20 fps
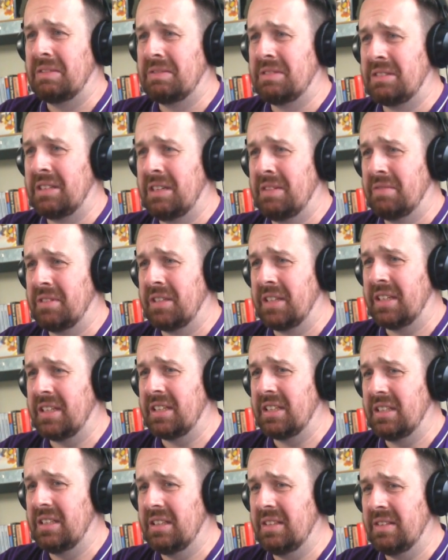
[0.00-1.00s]
after every
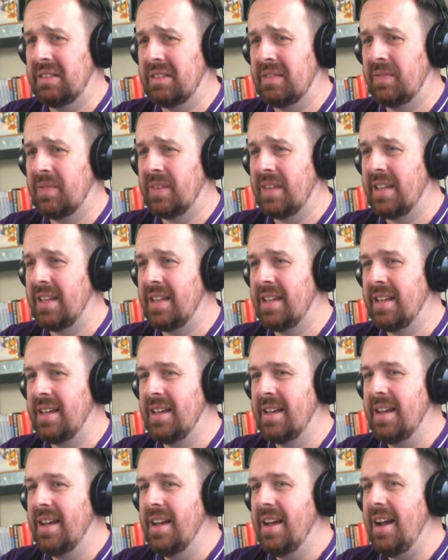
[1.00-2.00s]
kill.
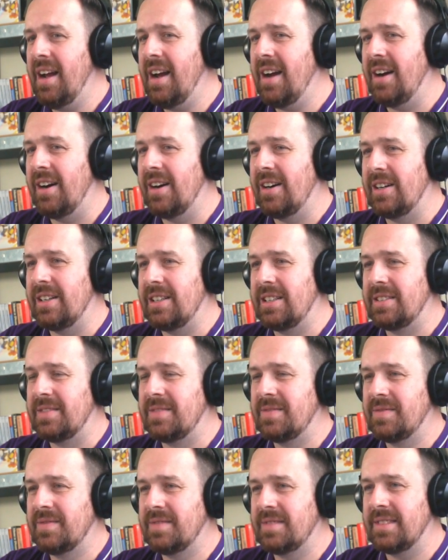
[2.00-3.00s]
Oh.
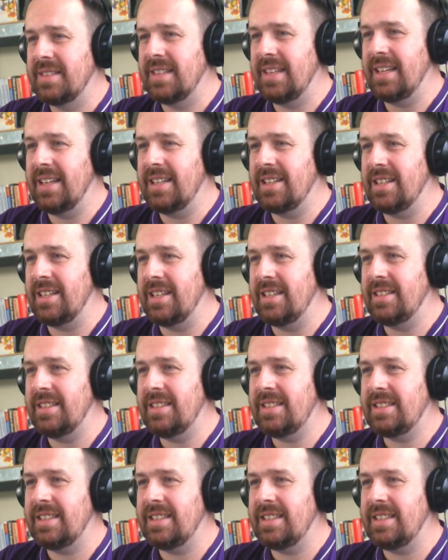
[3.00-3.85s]
Is he